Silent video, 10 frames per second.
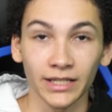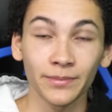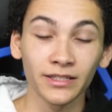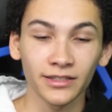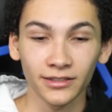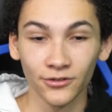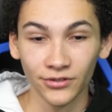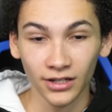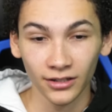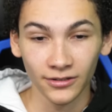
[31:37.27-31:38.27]
I spent
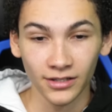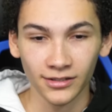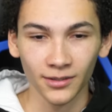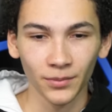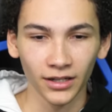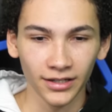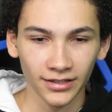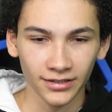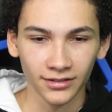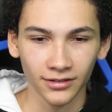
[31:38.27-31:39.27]
$600 on
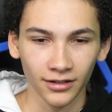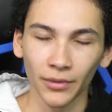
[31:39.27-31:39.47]
supplies.